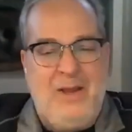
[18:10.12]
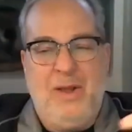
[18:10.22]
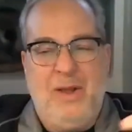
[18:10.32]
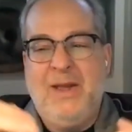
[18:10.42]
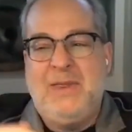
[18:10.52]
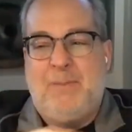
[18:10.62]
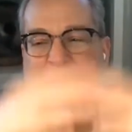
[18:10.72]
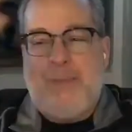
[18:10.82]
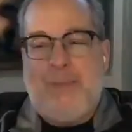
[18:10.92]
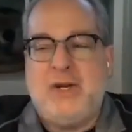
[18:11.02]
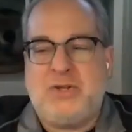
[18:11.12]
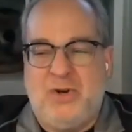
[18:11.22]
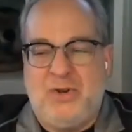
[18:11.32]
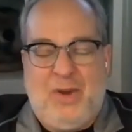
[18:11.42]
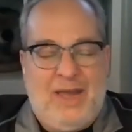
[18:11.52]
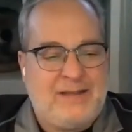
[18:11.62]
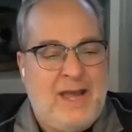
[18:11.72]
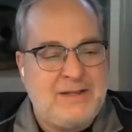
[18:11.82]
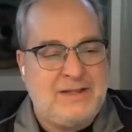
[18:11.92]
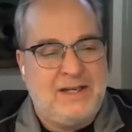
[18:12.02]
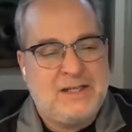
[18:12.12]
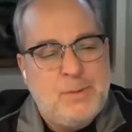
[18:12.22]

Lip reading: the big picture as I see it.